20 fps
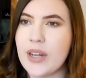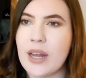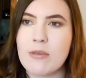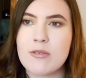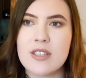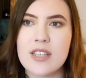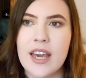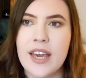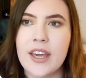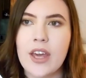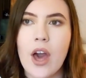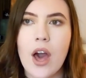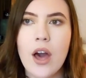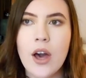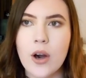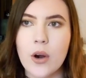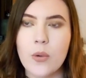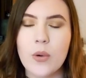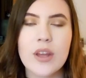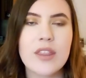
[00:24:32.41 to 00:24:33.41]
and I was like,
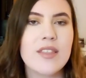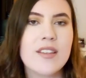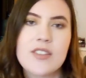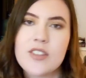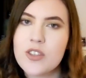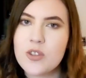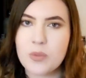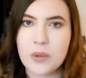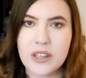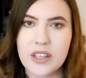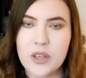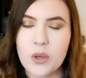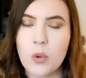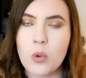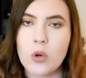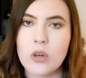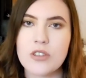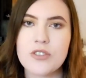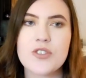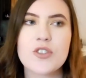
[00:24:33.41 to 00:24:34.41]
oh, this is really
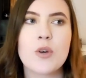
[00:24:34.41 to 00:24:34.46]
cool.